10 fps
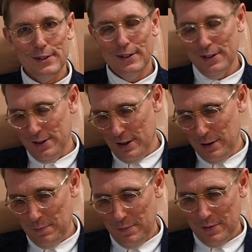
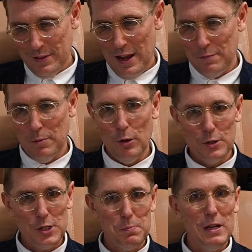They have them on
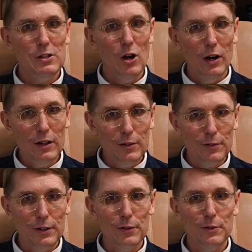speed dial,
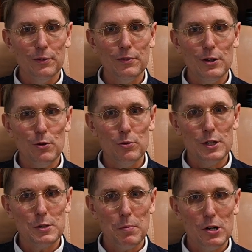the old
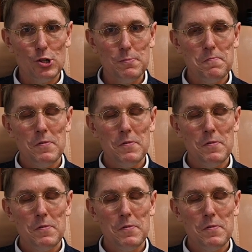expression,